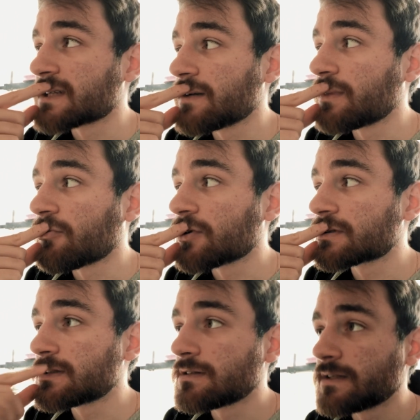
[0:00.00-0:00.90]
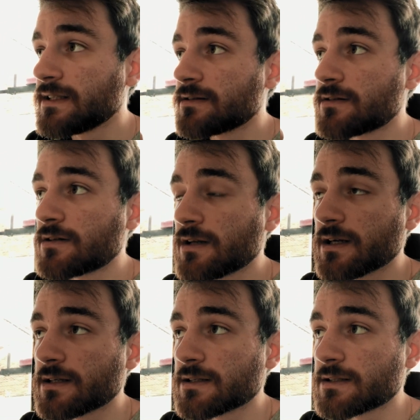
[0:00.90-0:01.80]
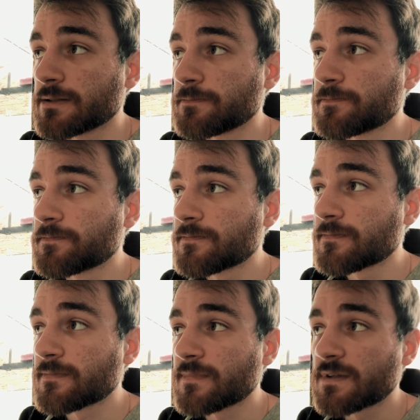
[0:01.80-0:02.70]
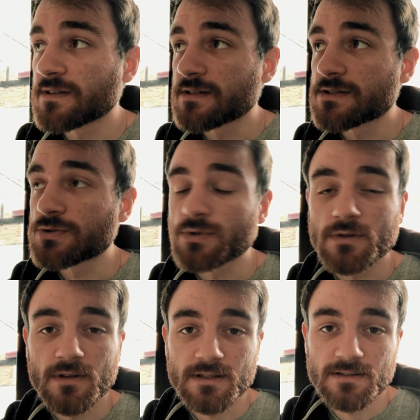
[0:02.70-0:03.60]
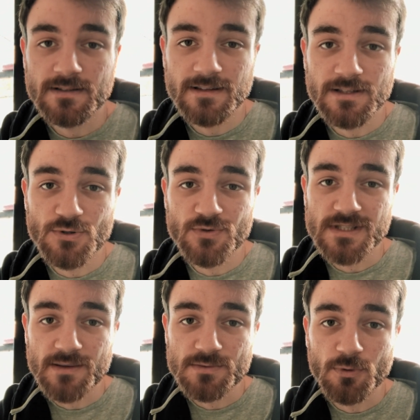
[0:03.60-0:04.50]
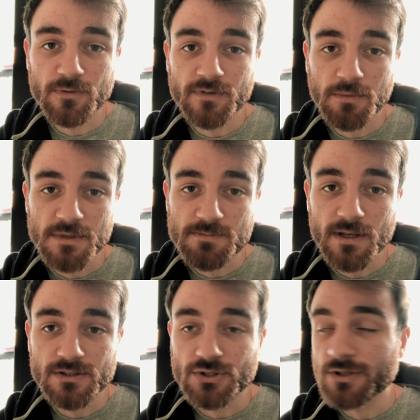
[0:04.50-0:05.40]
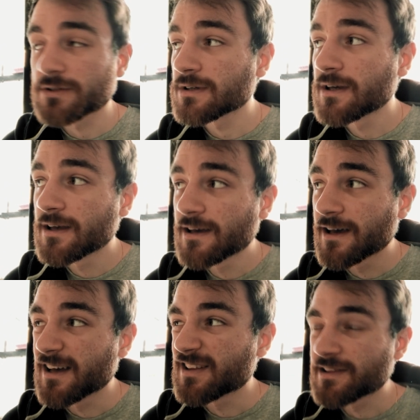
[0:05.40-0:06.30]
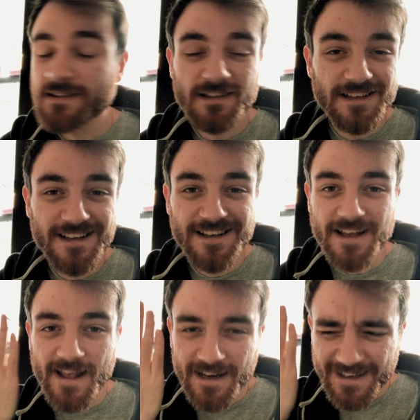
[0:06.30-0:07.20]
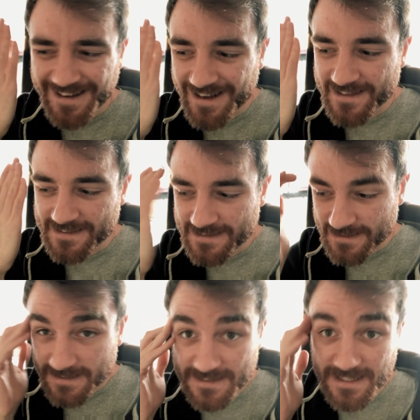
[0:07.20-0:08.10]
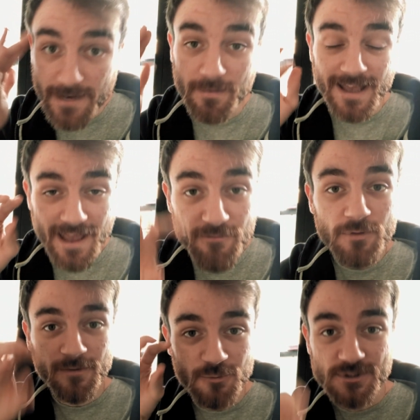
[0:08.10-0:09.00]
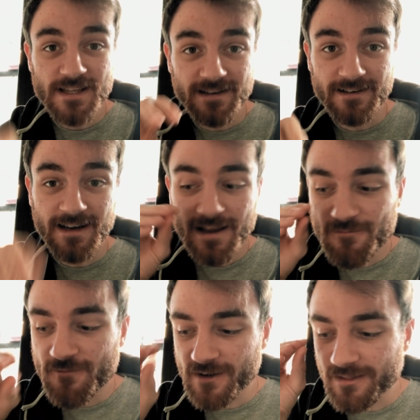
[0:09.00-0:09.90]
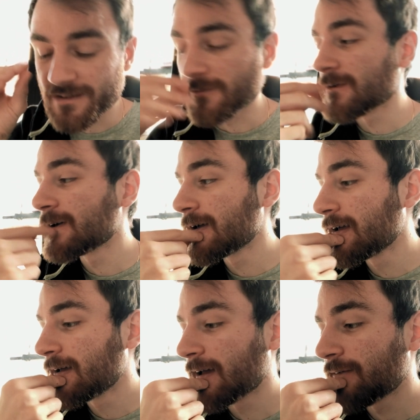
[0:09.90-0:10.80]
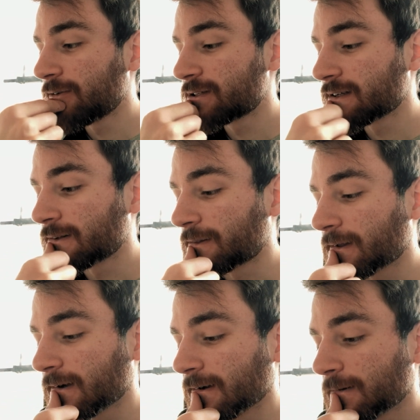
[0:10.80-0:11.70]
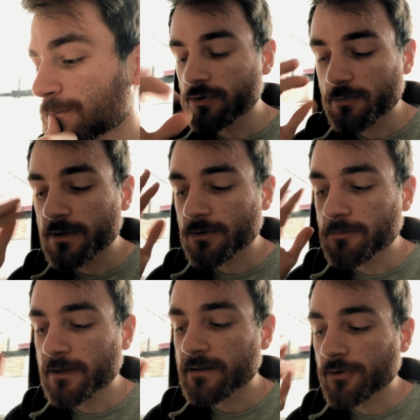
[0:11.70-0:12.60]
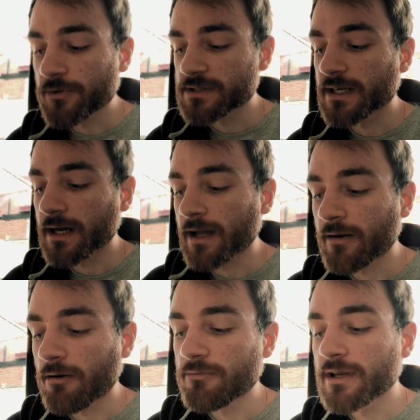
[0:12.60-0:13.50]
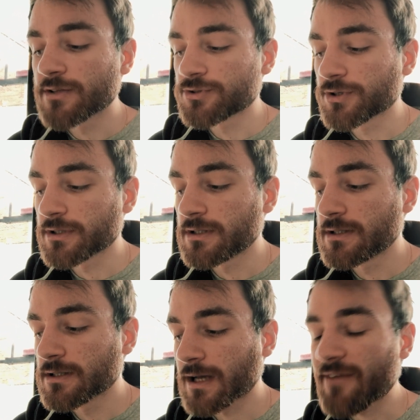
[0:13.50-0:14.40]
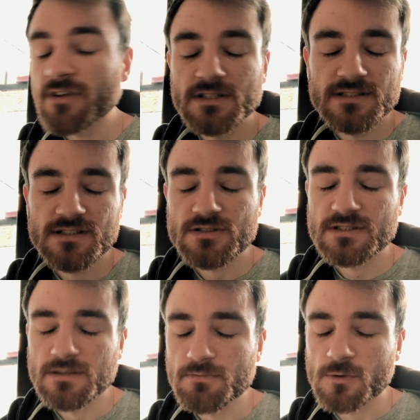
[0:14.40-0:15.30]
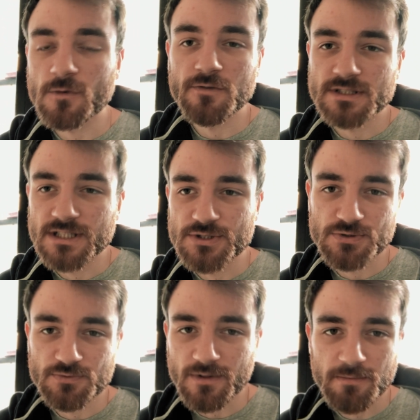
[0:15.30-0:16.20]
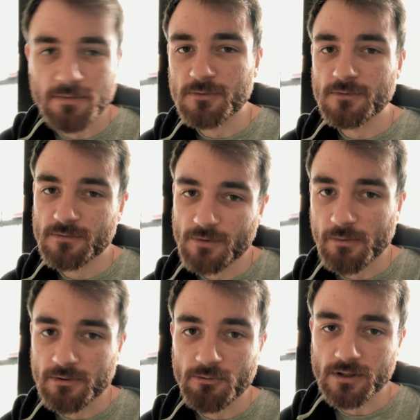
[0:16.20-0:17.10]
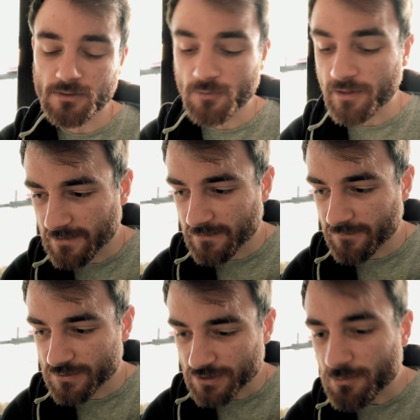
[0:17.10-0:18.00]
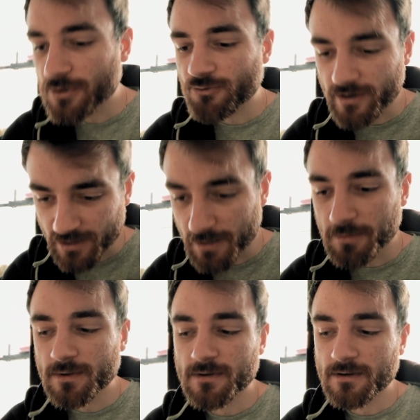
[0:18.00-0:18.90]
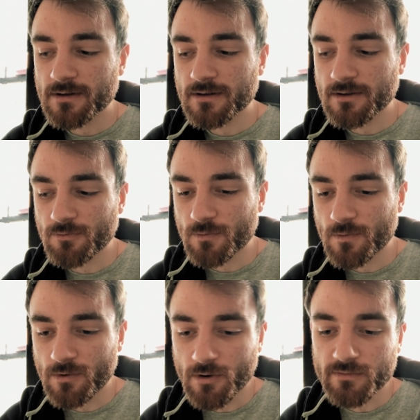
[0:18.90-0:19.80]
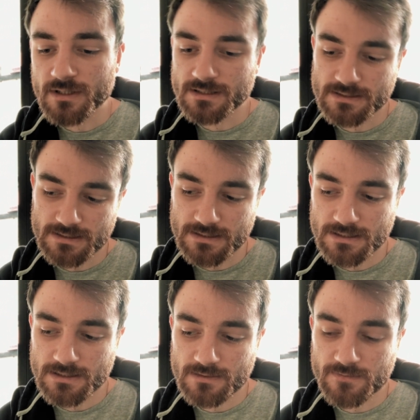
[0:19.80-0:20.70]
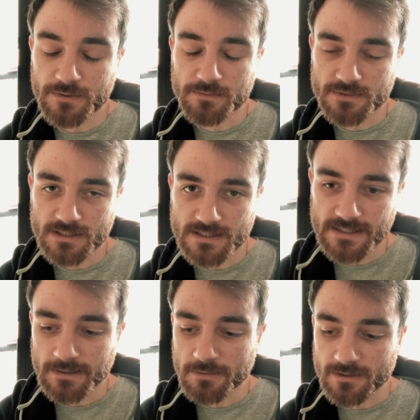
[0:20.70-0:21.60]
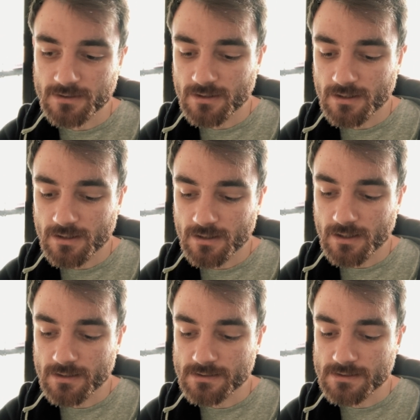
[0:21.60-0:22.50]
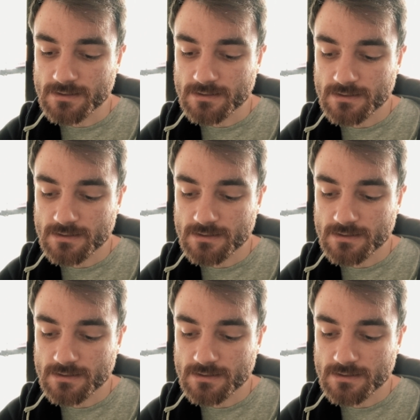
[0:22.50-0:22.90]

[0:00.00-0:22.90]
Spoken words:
time I walked near like the studio that the new James Bond film is being shot, and like, damn, everything was there, everything, every single thing. To be completely honest, yeah, I really enjoyed having just simple conversations with the people we were working with. For someone growing up loving films and cinema and